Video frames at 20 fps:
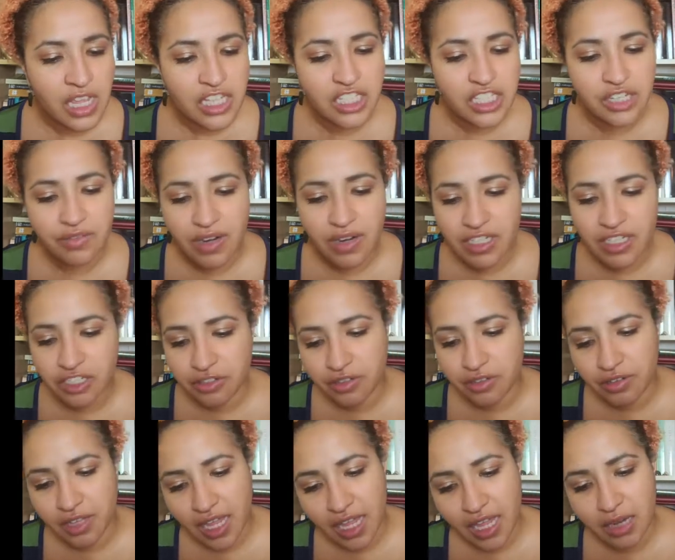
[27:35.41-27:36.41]

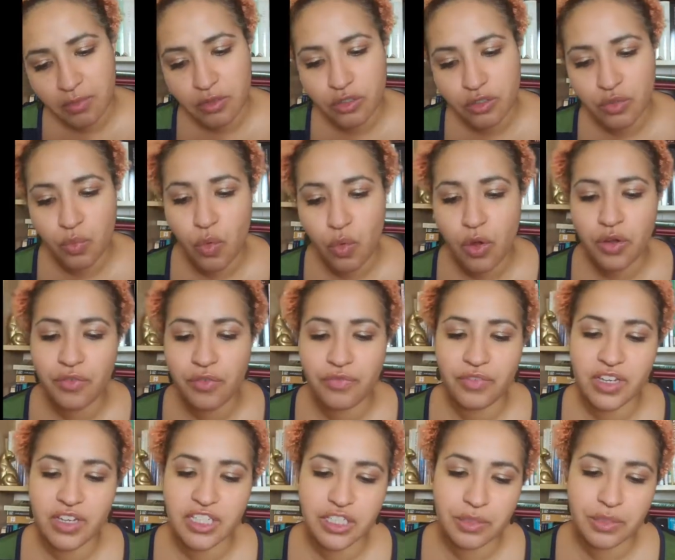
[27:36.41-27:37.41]
terrestrial animals, water,
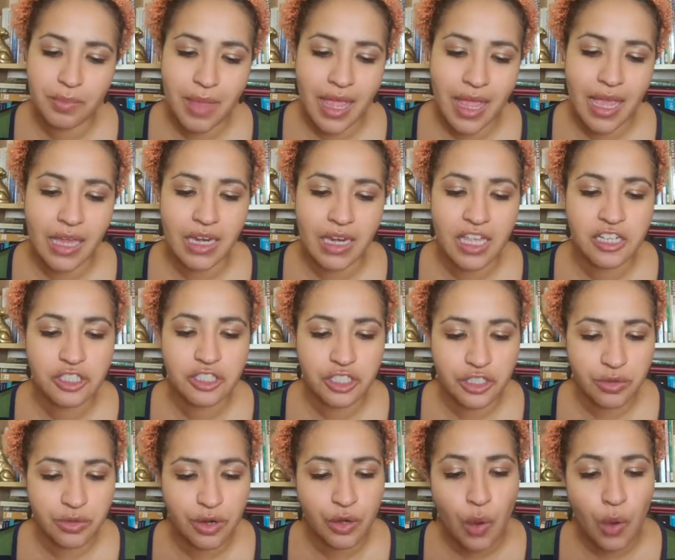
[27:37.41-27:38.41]
fish, man, in
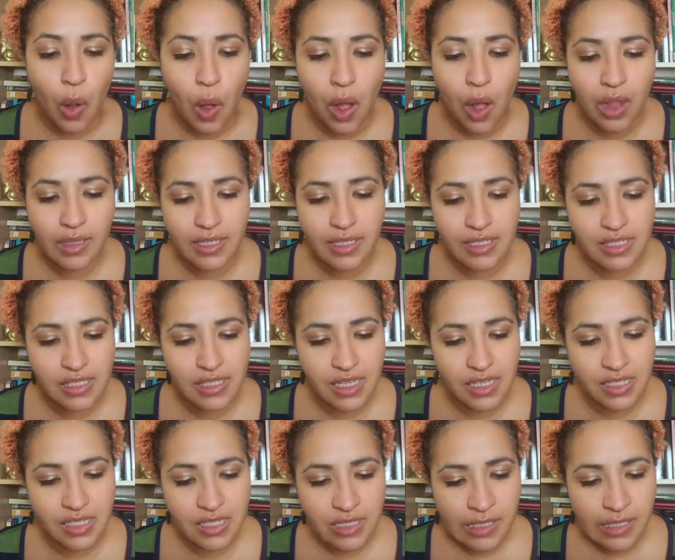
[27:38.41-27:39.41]
short, all
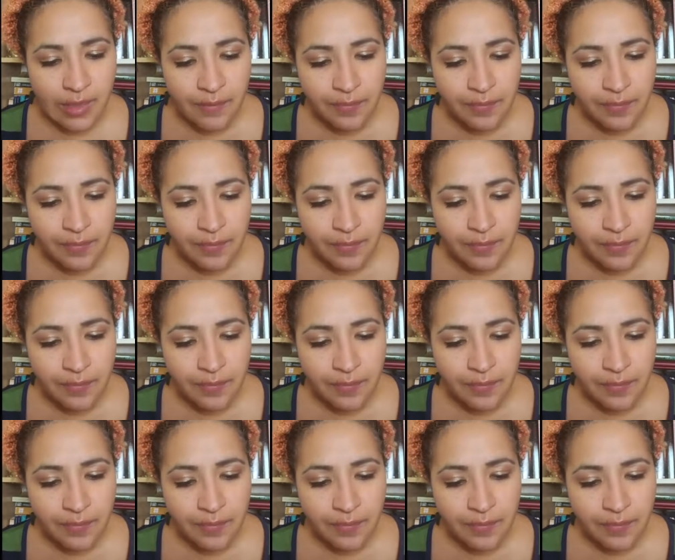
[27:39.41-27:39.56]
exists